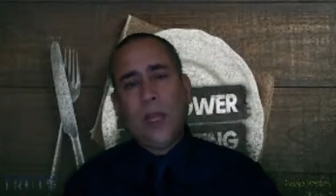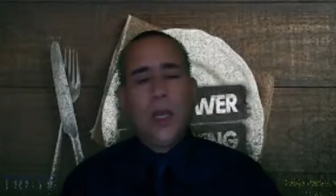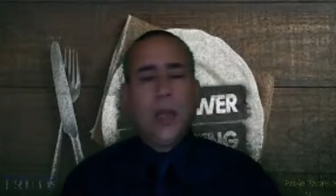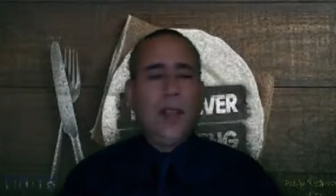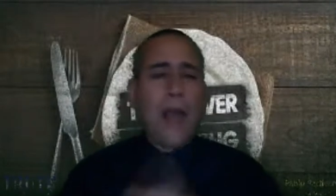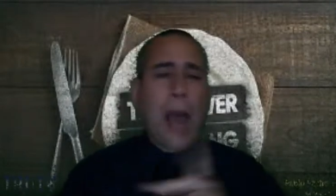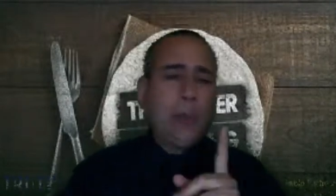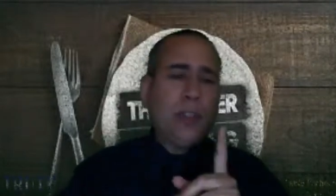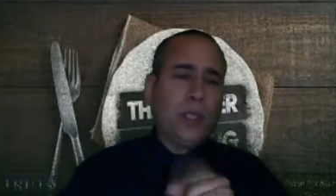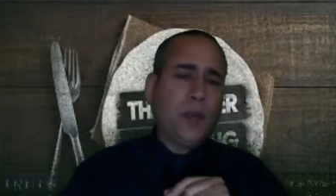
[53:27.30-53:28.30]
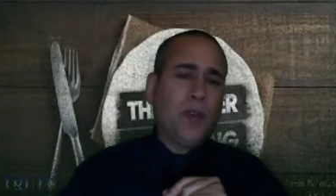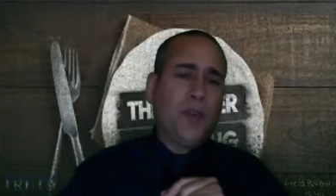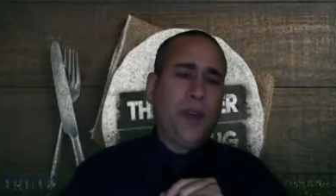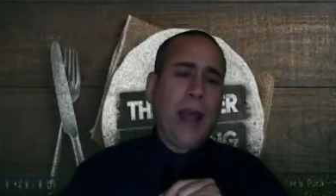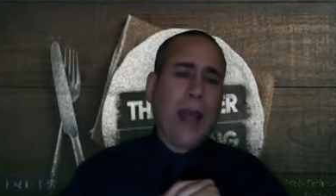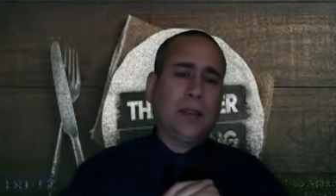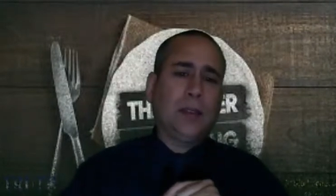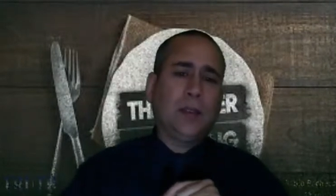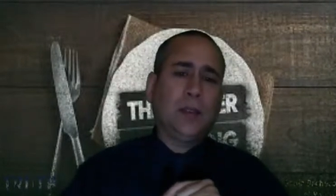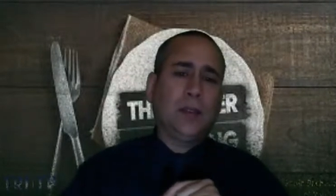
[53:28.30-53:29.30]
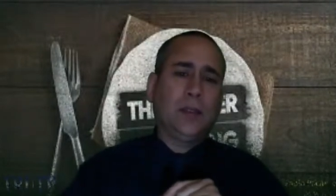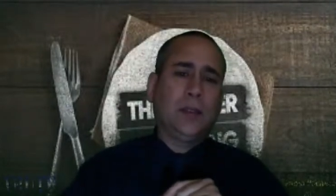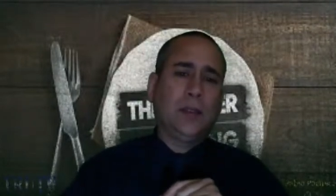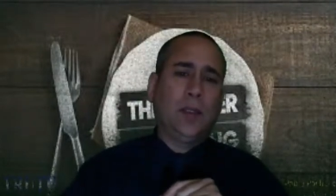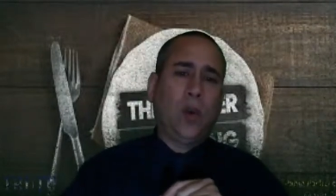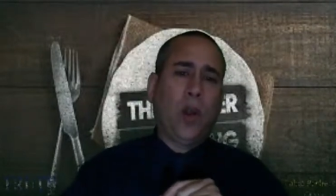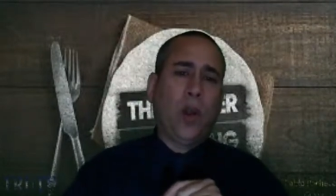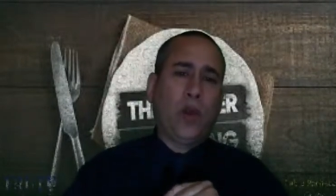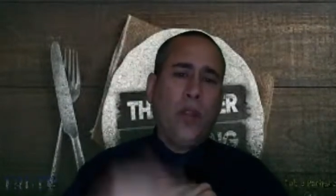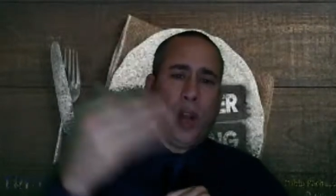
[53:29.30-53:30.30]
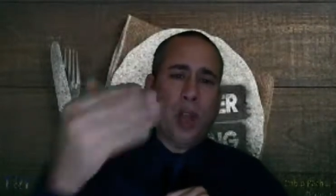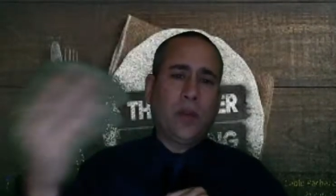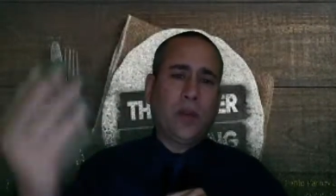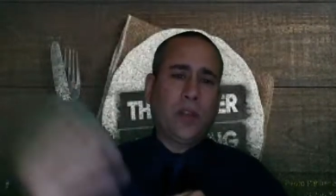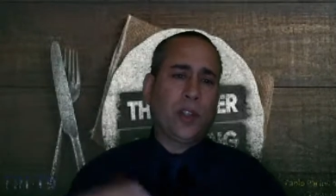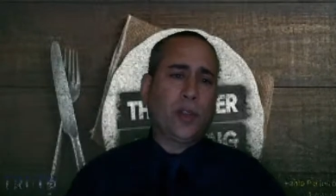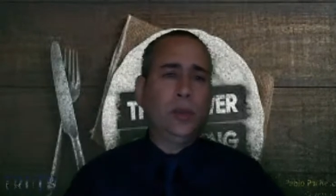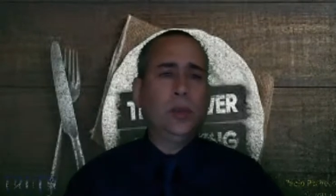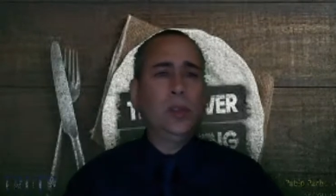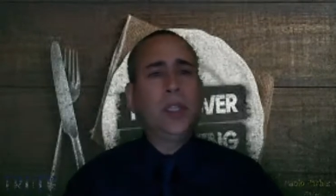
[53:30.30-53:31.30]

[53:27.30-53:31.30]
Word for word: The object of the fast, going on, reading on to verse 2,